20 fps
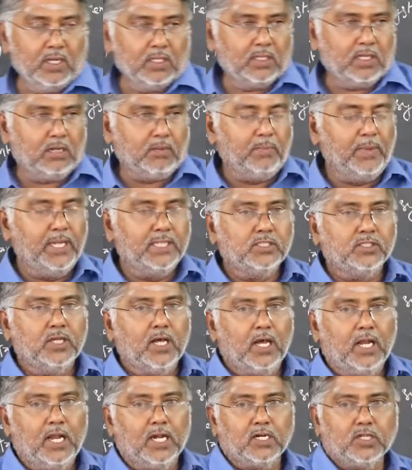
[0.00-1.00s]
That means
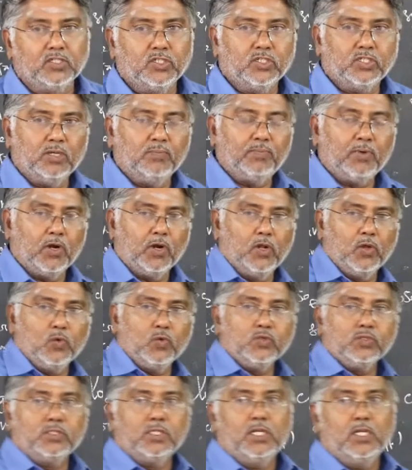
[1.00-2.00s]
the electricity
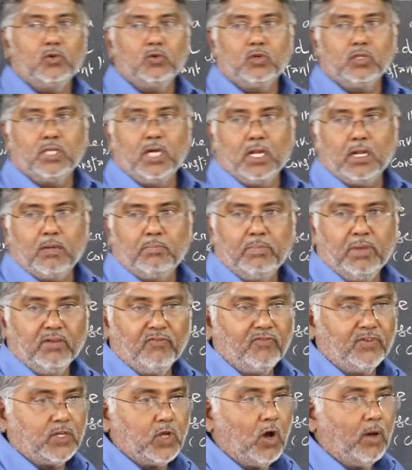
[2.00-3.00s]
produced due to the
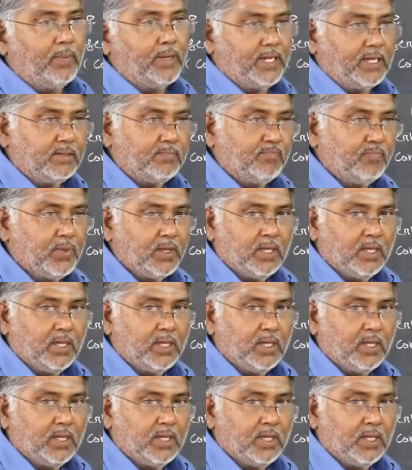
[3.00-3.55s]
rubbing phenomenon.